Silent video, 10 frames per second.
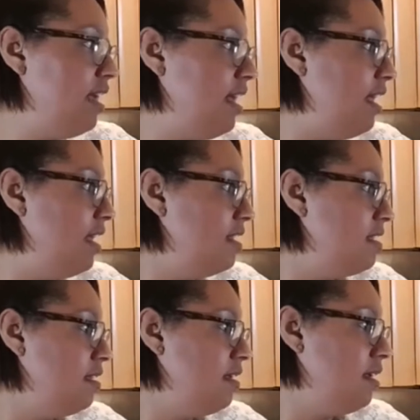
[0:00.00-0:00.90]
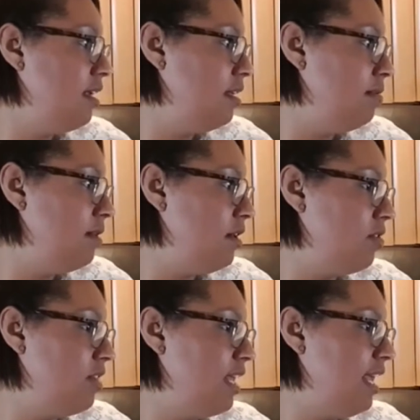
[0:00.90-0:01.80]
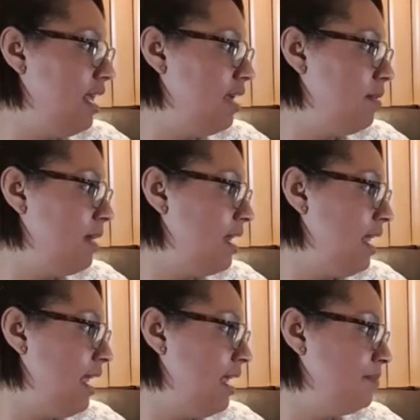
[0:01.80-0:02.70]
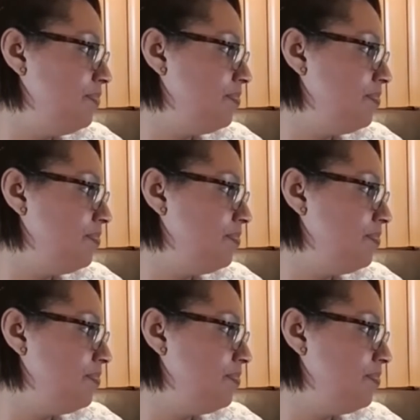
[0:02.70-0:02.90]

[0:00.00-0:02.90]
And let me look on here quickly.